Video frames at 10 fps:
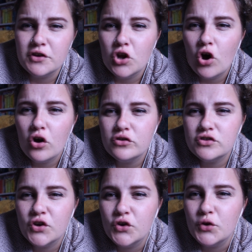Not
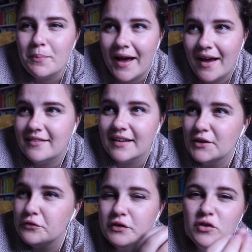too bad, like I
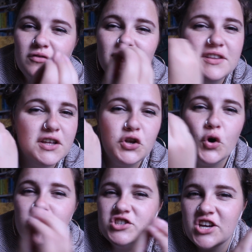don't feel the
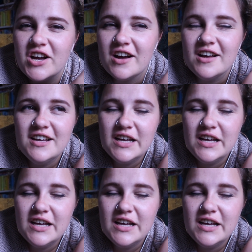nausea,